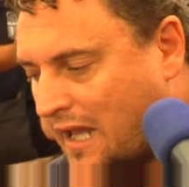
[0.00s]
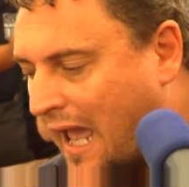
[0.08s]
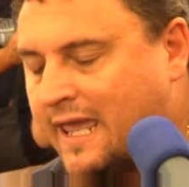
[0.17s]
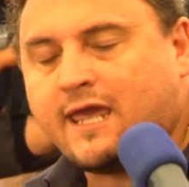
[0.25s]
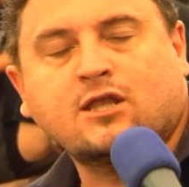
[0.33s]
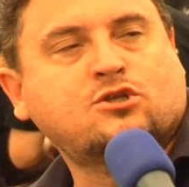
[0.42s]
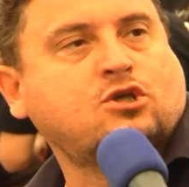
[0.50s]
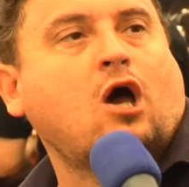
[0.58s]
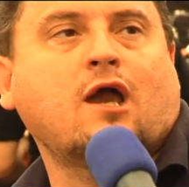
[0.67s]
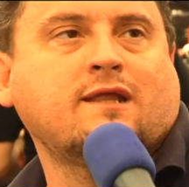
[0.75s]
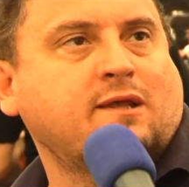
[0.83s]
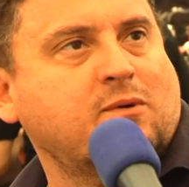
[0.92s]
I
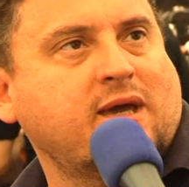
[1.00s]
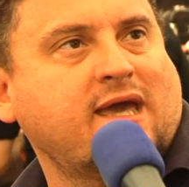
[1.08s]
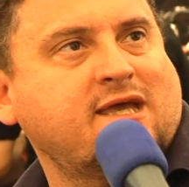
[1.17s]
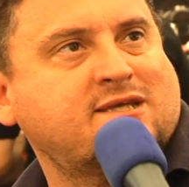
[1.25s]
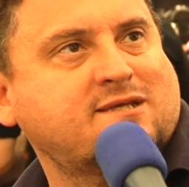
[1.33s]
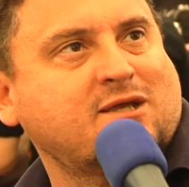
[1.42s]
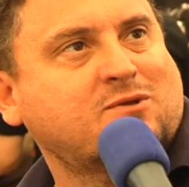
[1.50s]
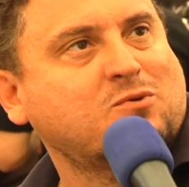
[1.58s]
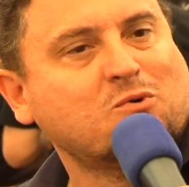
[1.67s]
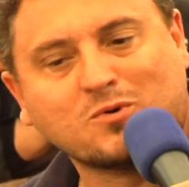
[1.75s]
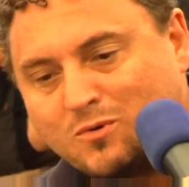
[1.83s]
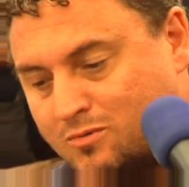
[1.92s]
enjoy the race.
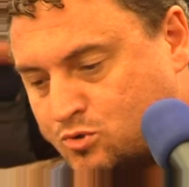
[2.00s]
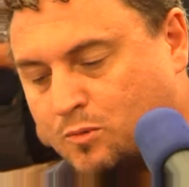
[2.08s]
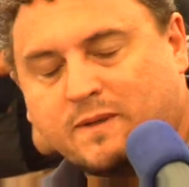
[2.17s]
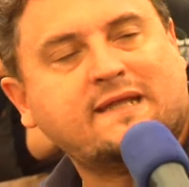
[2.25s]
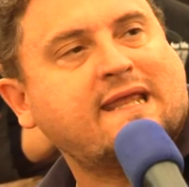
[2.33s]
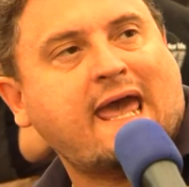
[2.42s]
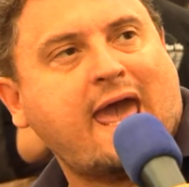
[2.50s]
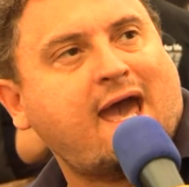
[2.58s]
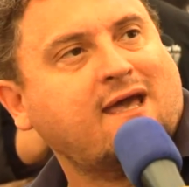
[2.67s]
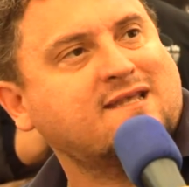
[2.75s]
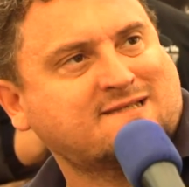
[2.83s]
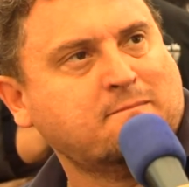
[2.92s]
To be
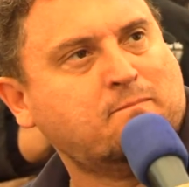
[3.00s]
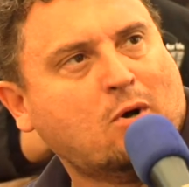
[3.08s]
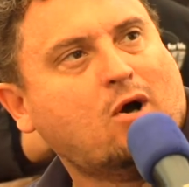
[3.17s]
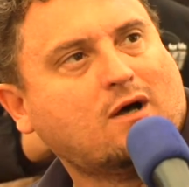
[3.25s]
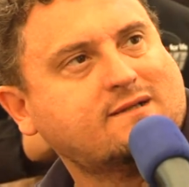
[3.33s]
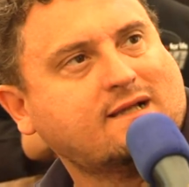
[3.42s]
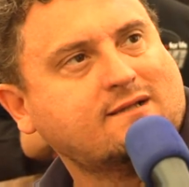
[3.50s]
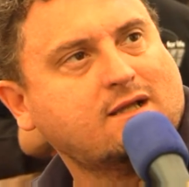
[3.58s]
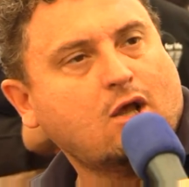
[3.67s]
there, it's important.